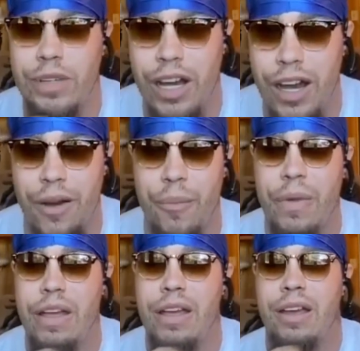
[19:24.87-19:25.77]

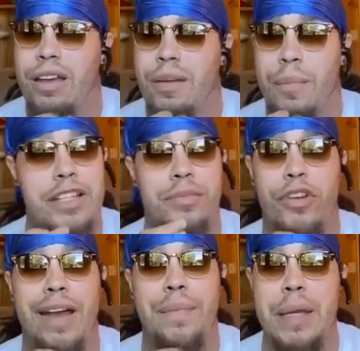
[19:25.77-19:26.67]
Met some
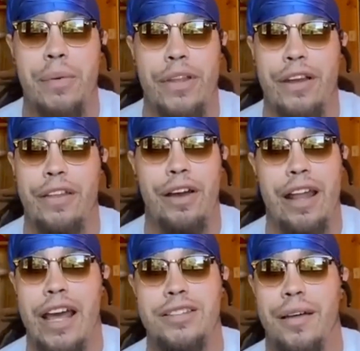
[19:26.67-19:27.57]
great people there, though.
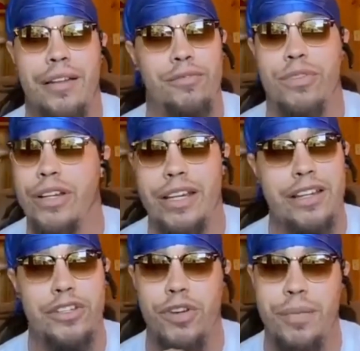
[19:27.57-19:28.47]
I really
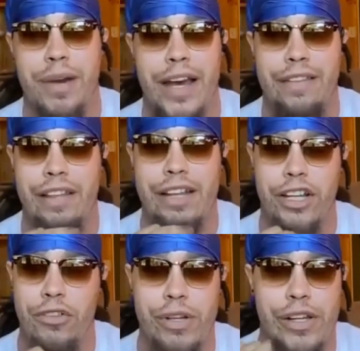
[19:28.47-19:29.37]
enjoyed my
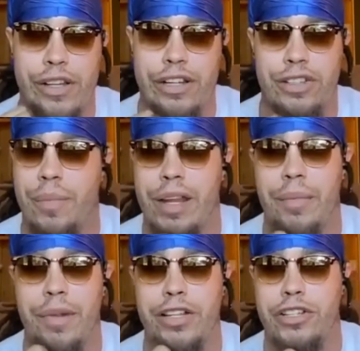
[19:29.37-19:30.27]
athletic career there, so I mean,
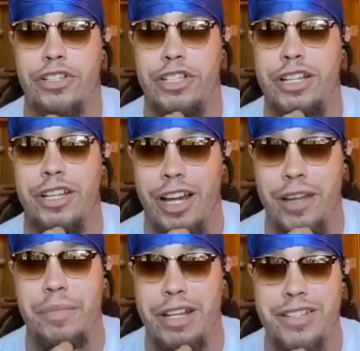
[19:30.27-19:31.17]
I'm not just shitting on
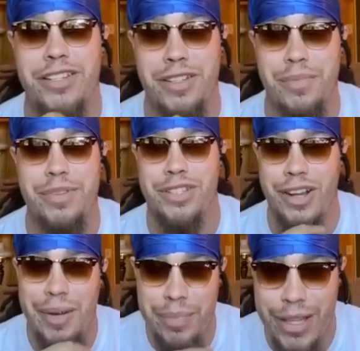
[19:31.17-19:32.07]
it, but it's just a
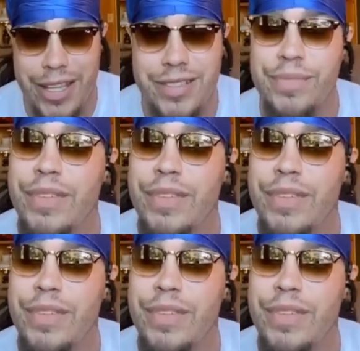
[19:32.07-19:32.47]
bizarre place.